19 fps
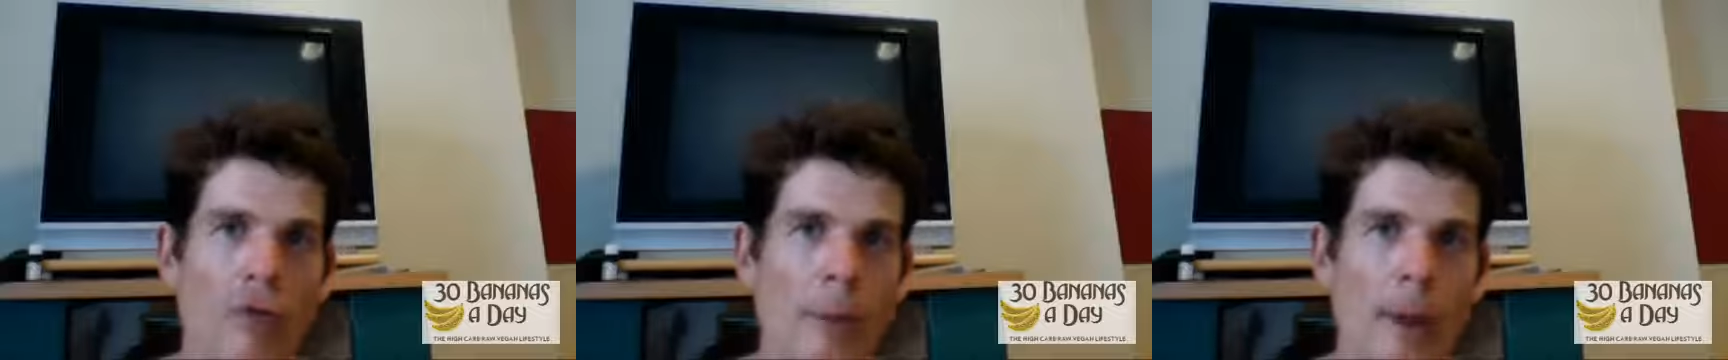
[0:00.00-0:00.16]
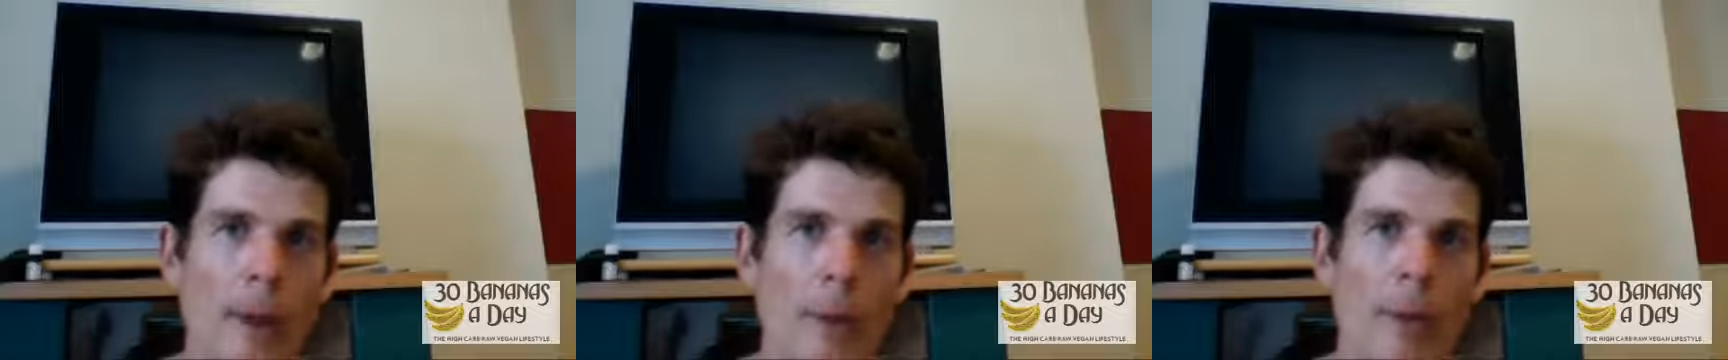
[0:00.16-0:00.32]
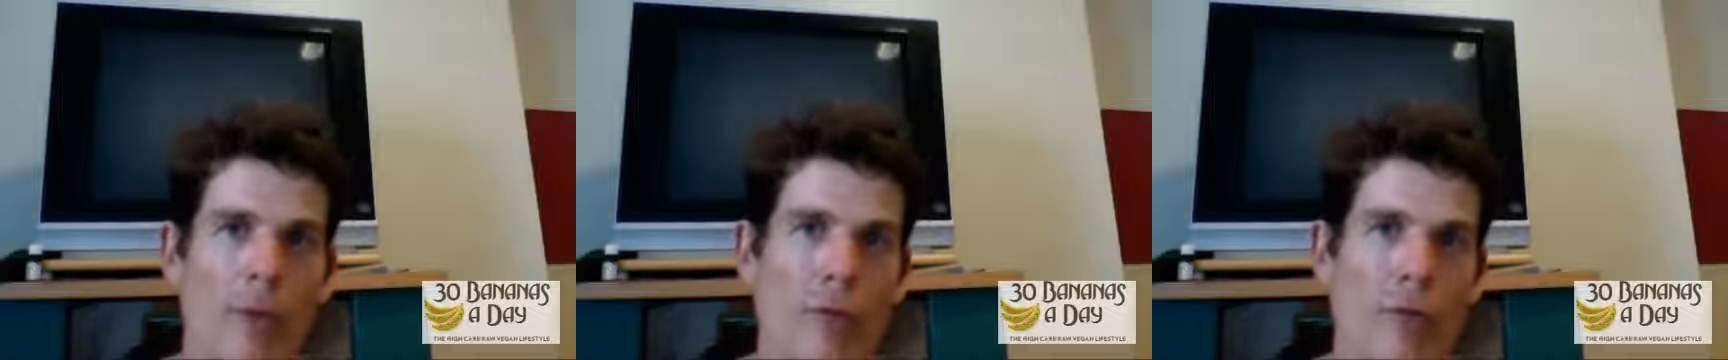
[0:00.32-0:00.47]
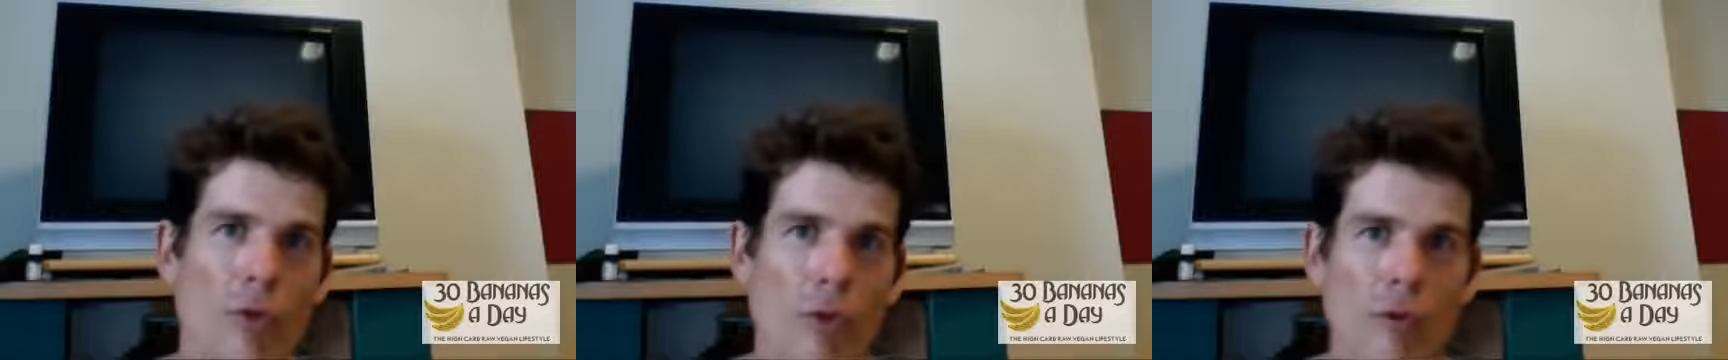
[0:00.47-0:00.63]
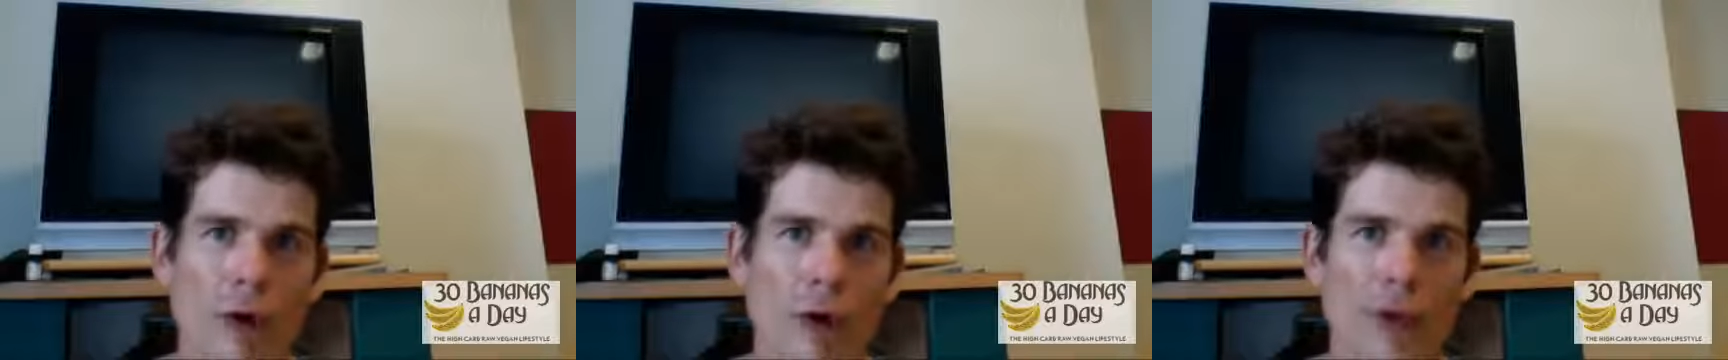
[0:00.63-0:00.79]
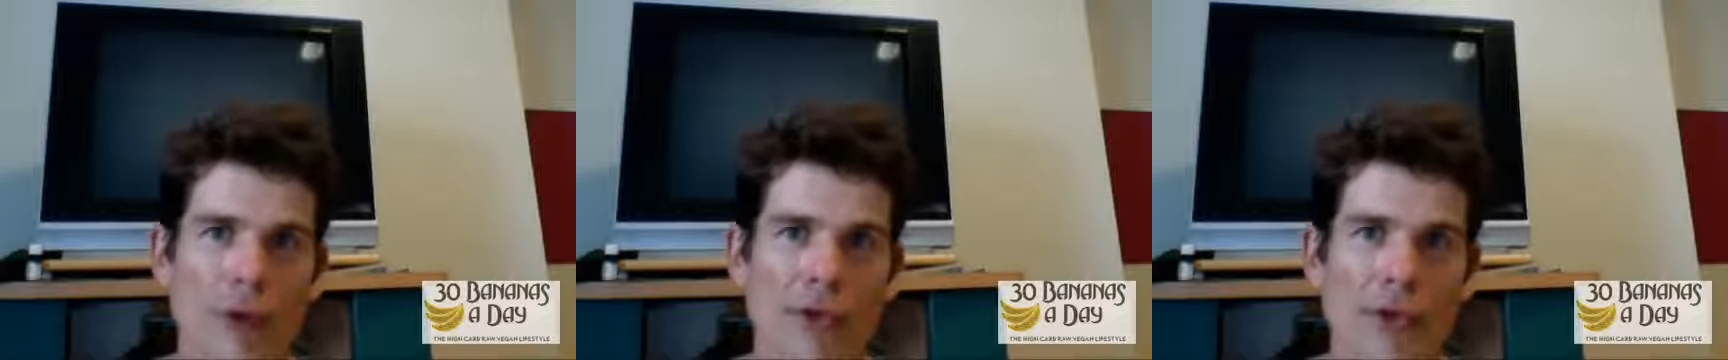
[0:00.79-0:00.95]
about what the Raw
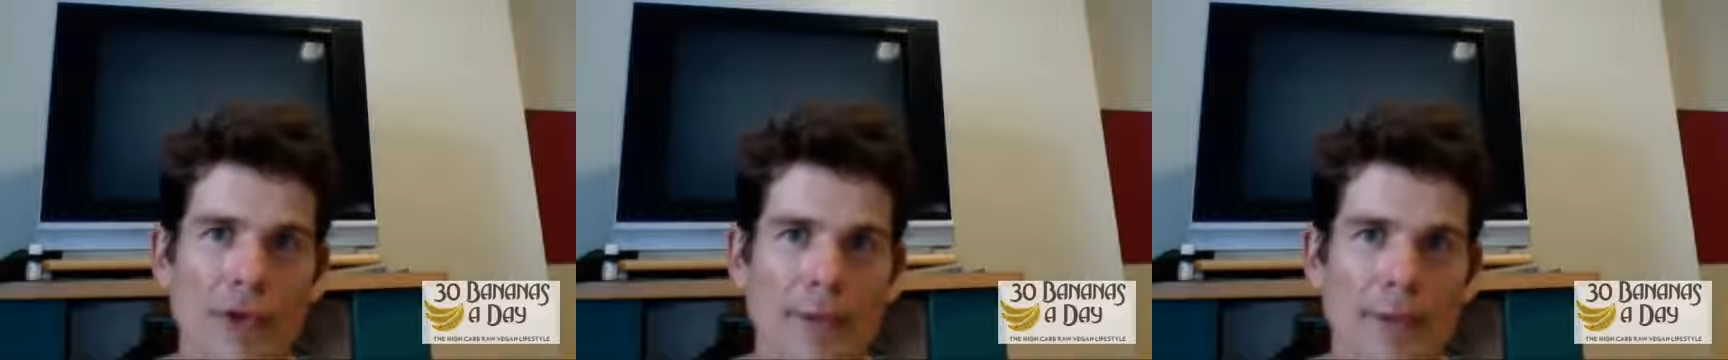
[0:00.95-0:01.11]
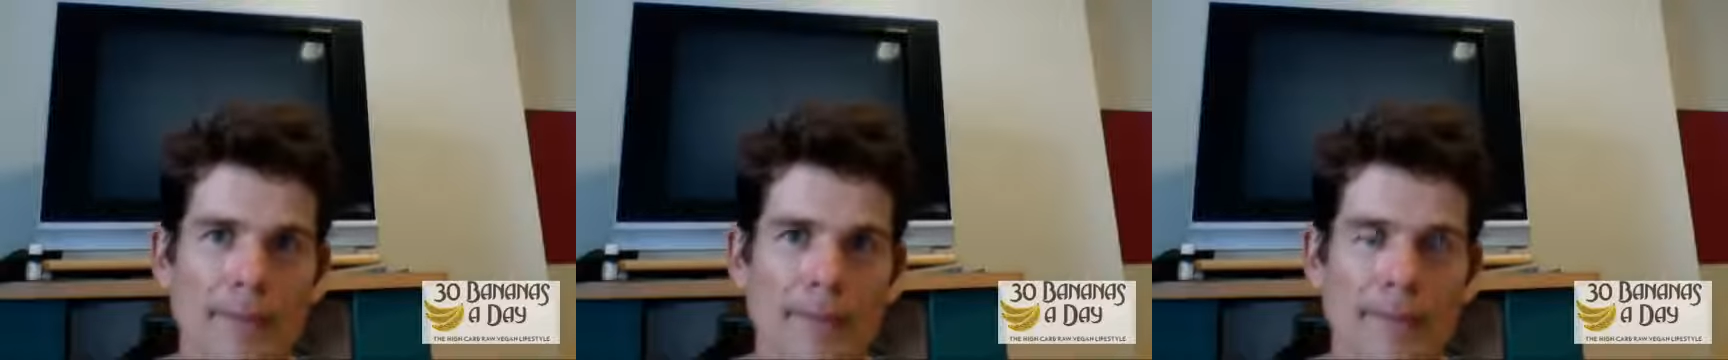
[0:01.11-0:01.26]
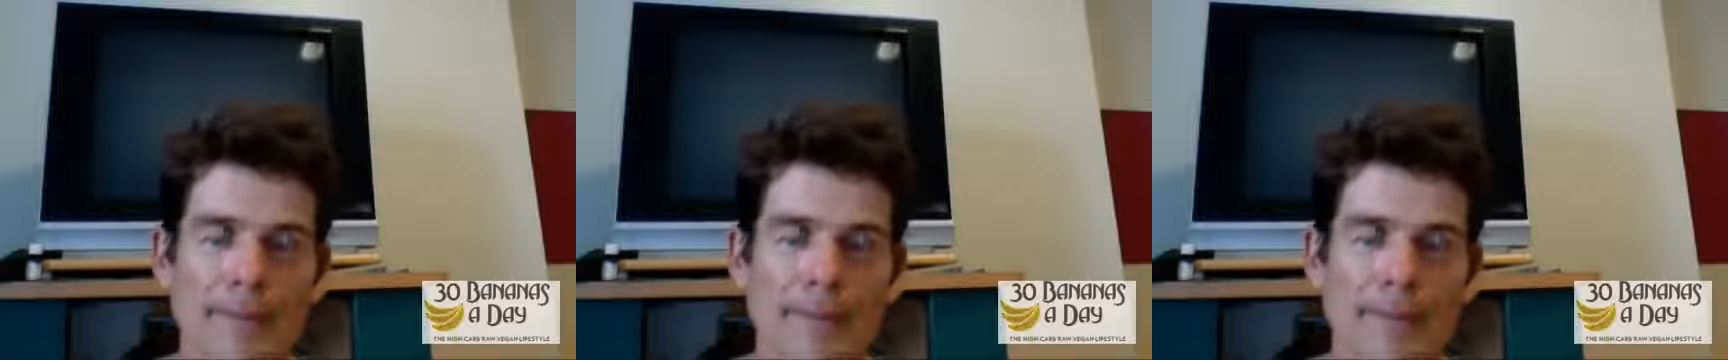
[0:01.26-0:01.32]
BRAHS eat?